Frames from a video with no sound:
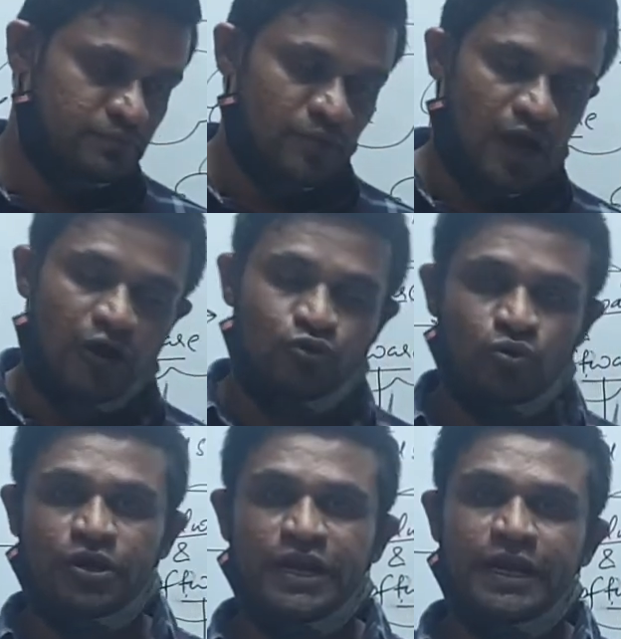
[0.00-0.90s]
how to
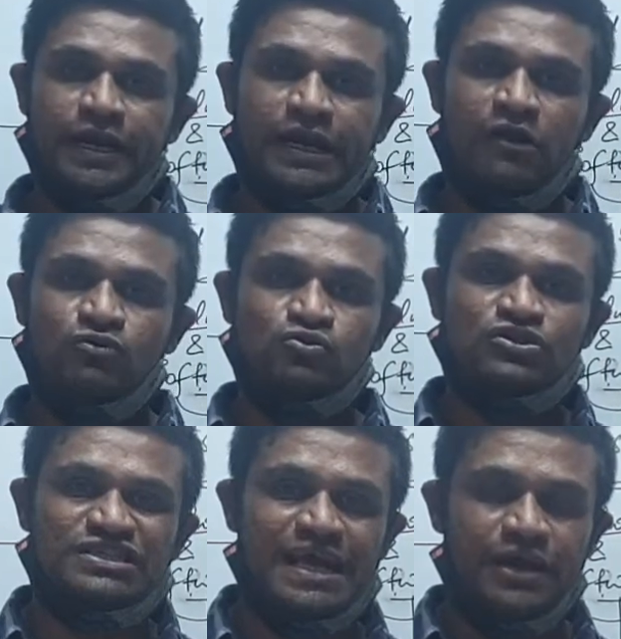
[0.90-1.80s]
create, how to
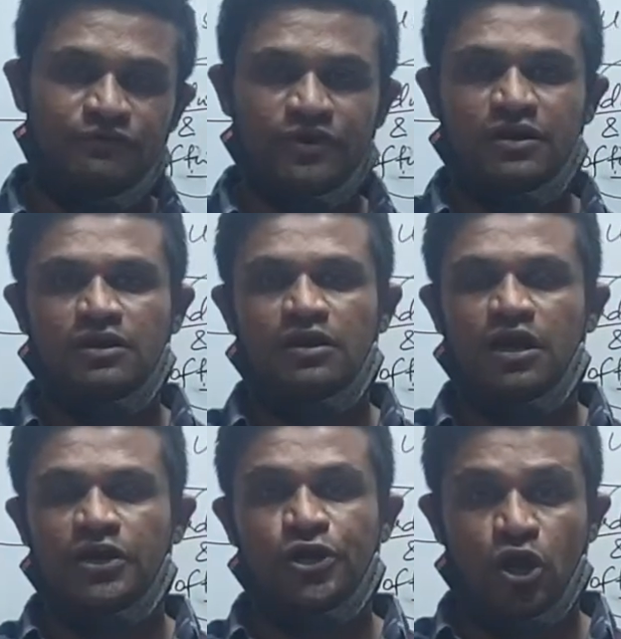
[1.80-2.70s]
save
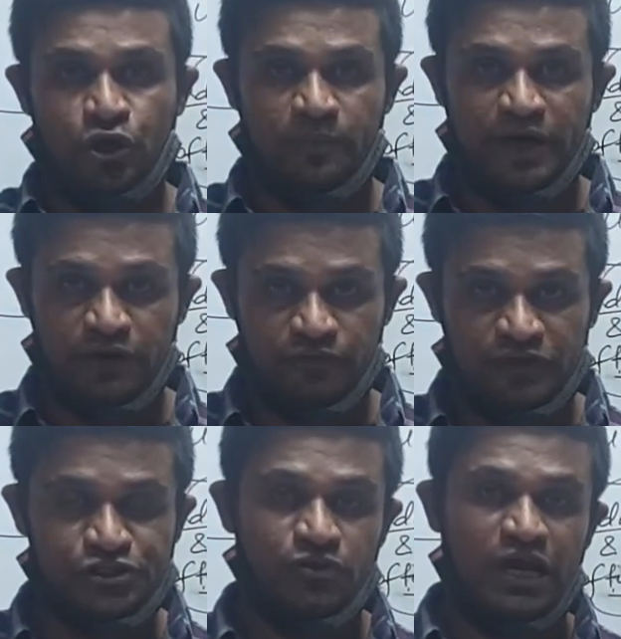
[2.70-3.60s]
a document
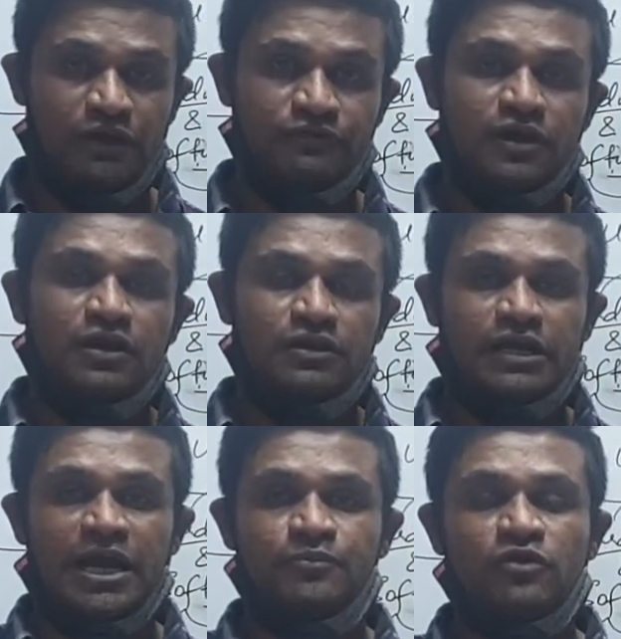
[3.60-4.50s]
which you have
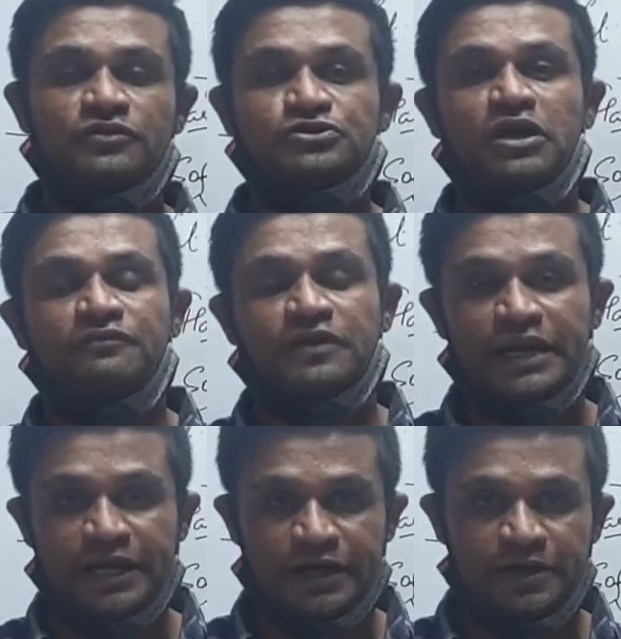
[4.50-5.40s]
typed or which you have
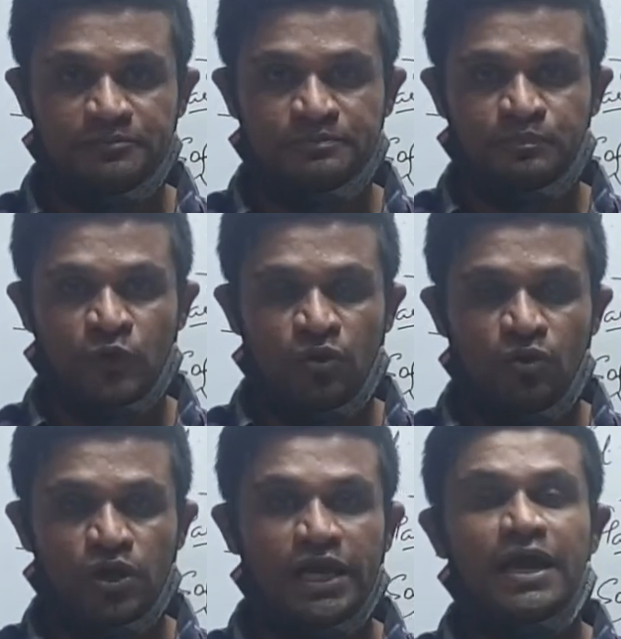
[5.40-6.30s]
created,
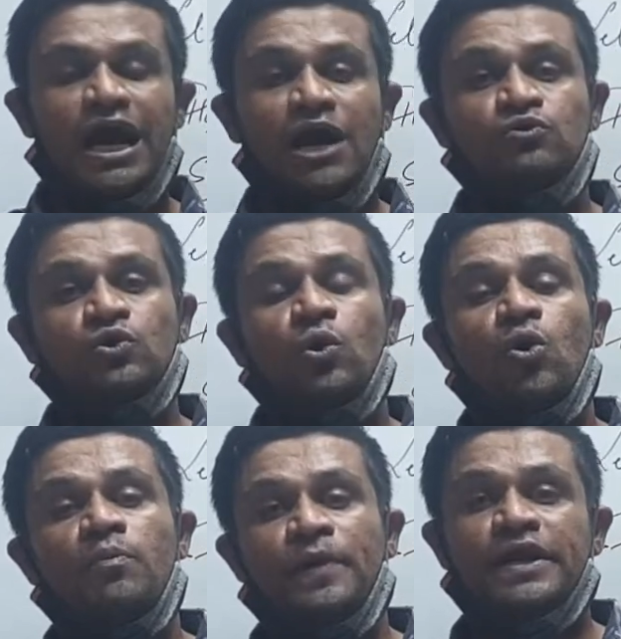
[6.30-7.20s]
okay, how to
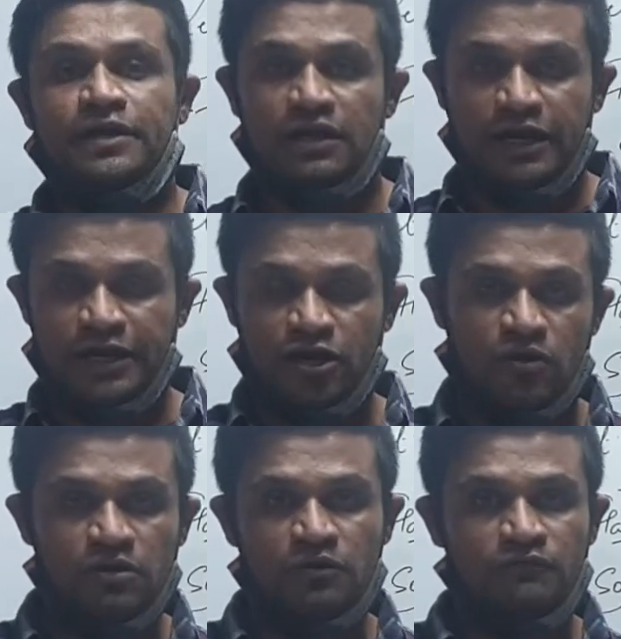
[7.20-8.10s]
open it later
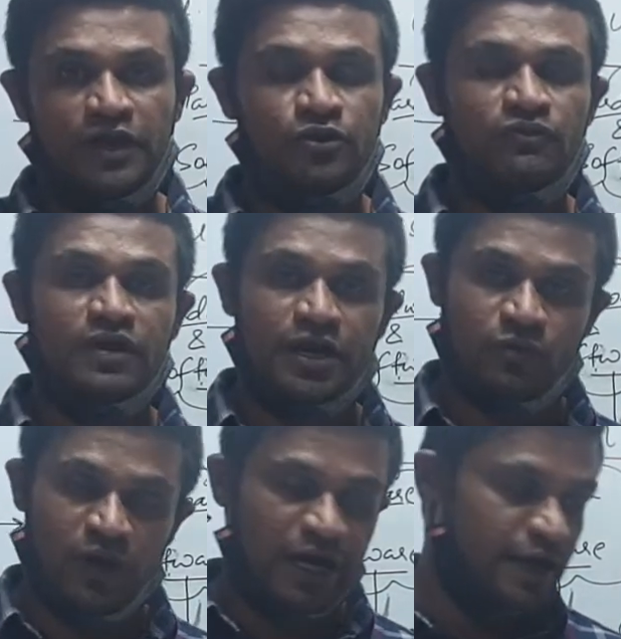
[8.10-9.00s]
on when you will
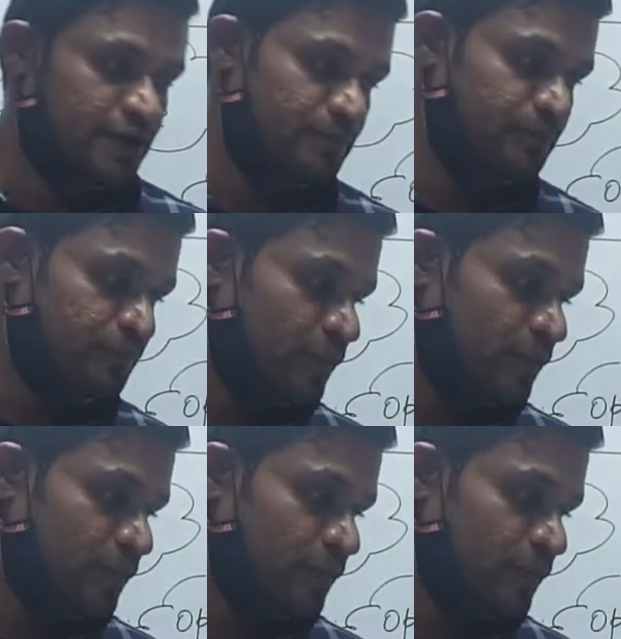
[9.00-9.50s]
require it,